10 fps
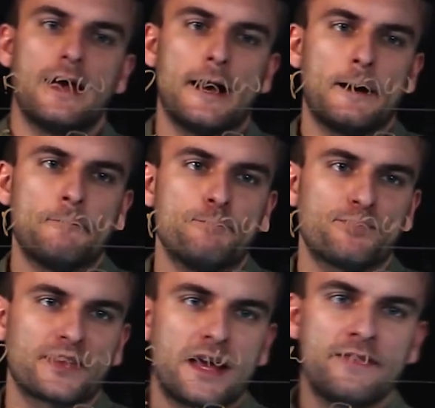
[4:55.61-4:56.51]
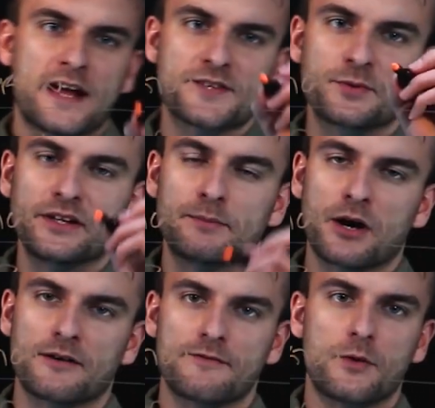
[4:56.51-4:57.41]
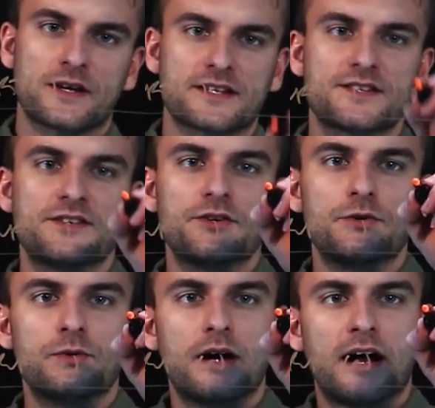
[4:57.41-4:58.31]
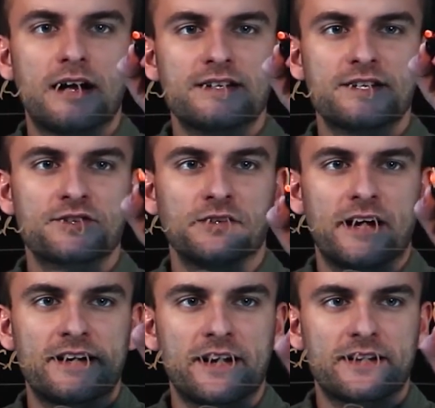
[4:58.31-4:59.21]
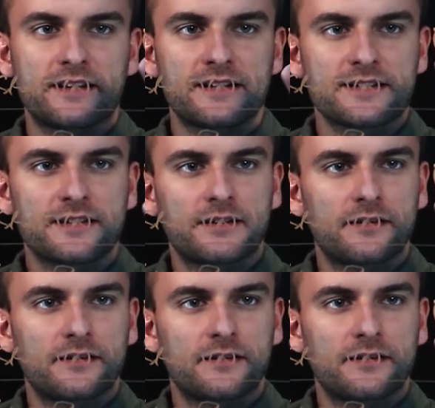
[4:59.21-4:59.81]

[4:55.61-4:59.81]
And that's really brought a focus to digital identities.